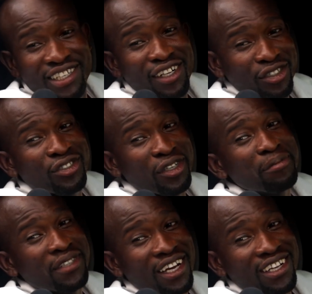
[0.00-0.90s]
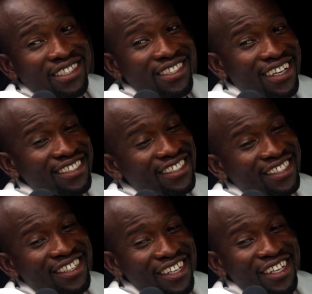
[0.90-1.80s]
you're going to do something, you understand?
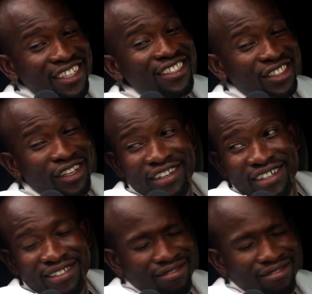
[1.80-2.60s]
So